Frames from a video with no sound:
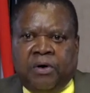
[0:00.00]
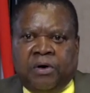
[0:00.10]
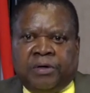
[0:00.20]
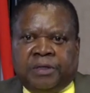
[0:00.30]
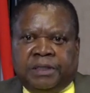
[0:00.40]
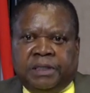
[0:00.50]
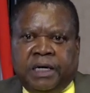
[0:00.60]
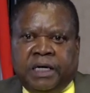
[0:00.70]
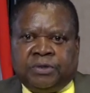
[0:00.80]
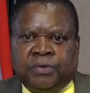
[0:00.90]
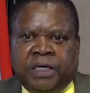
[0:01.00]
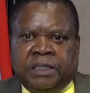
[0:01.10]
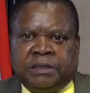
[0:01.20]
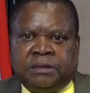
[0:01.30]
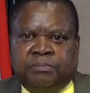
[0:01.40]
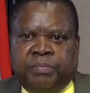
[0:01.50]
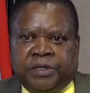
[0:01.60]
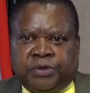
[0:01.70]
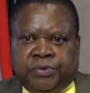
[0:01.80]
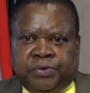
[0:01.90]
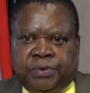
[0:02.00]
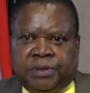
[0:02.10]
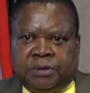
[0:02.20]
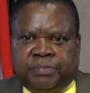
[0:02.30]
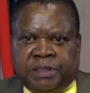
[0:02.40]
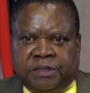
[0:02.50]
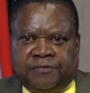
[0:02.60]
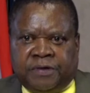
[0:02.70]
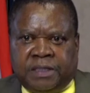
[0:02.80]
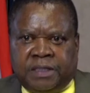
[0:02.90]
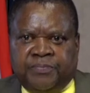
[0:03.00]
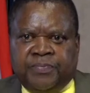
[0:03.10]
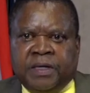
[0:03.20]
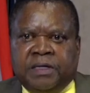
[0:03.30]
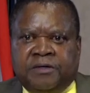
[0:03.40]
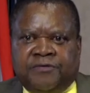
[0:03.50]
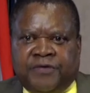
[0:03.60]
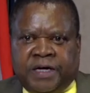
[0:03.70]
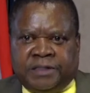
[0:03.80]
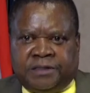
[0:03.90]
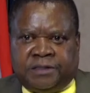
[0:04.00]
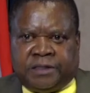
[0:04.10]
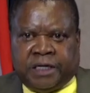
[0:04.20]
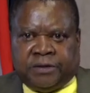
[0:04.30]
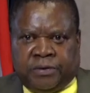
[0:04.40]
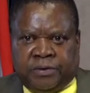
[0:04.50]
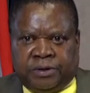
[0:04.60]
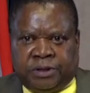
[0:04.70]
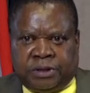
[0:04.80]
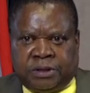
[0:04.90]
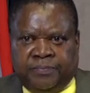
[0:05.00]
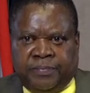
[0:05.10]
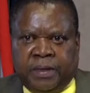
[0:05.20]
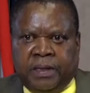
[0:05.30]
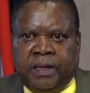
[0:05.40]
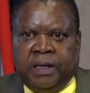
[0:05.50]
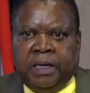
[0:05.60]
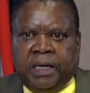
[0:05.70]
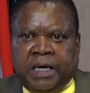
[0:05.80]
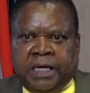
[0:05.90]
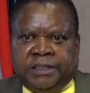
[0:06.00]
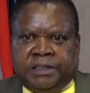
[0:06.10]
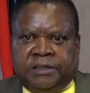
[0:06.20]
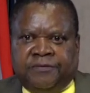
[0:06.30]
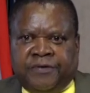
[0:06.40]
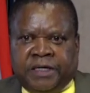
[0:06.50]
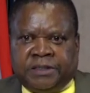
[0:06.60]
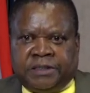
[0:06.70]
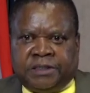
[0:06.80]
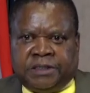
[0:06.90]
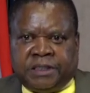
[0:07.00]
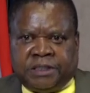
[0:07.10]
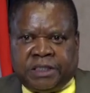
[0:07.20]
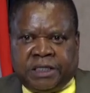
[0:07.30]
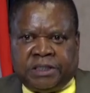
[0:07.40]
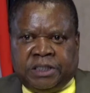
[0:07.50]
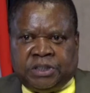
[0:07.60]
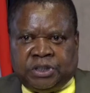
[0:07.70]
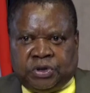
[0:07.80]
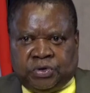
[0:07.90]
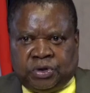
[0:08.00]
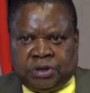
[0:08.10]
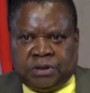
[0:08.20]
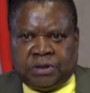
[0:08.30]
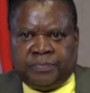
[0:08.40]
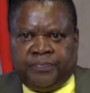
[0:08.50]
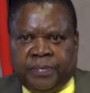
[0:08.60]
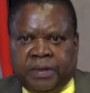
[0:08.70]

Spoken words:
on as well as pursued specific defense technologies at defense research institutions